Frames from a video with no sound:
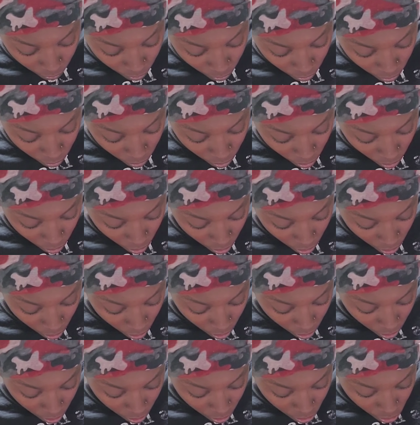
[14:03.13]
and
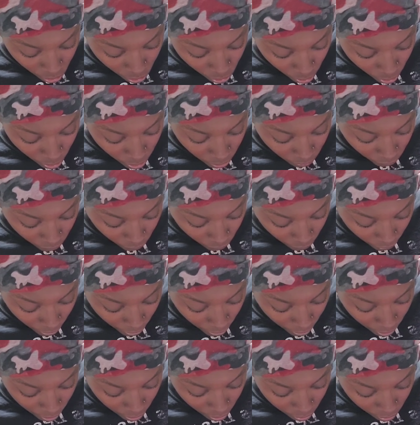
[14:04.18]
trying to
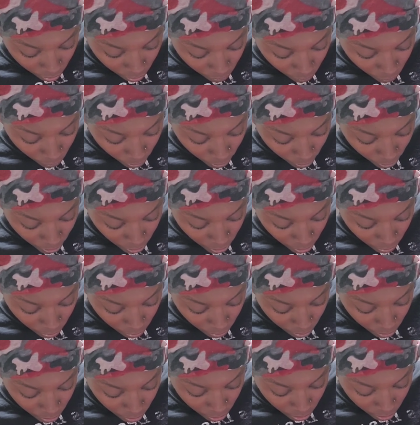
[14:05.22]
find ways to
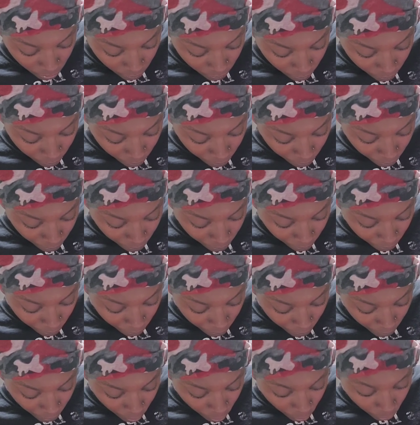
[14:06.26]
be
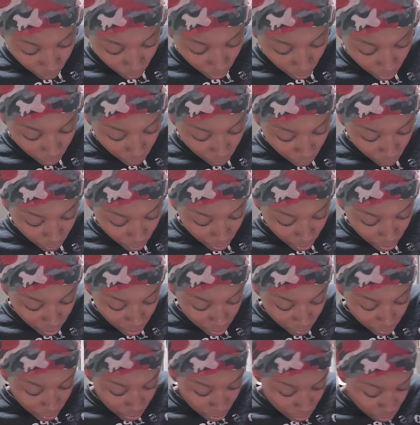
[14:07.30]
creative, ways
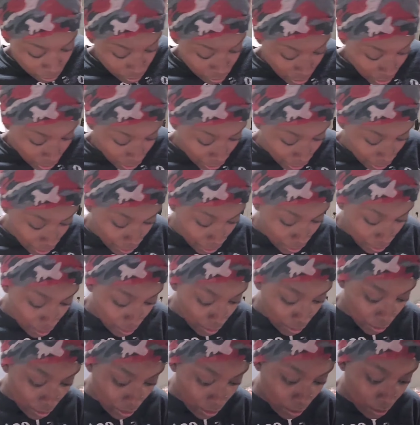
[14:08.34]
to be
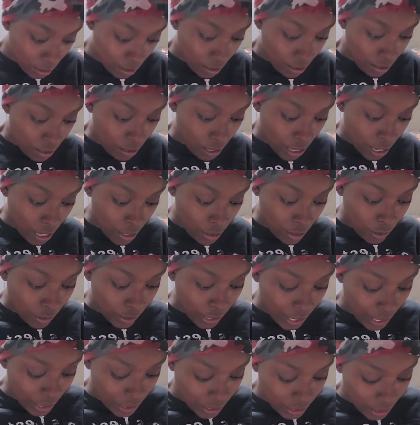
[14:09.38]
entertained? I know
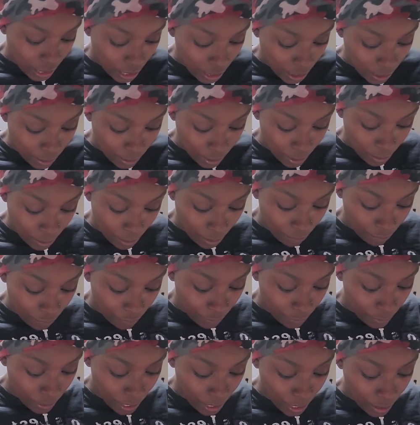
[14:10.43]
last night me and my
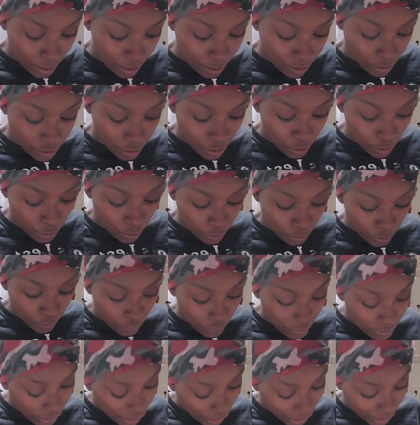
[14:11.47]
family had an adult
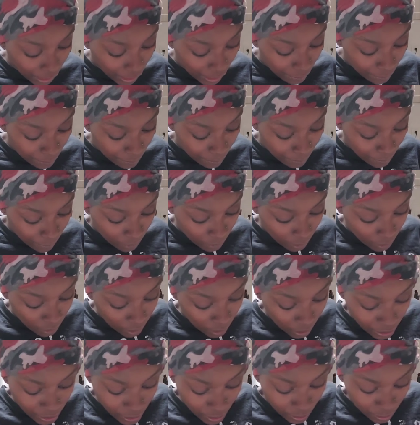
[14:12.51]
movie night.
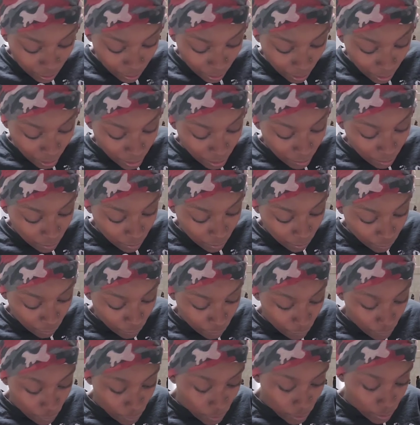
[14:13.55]
I surprised them with a
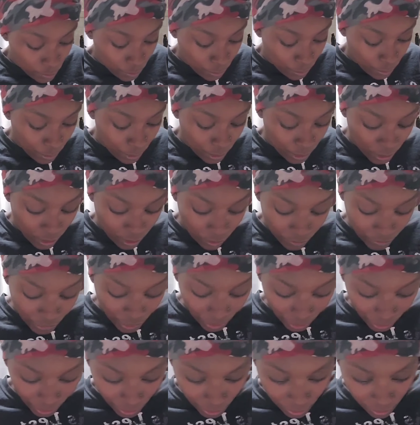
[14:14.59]
full spread of
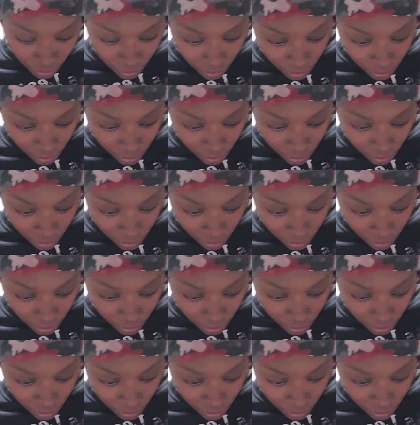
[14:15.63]
like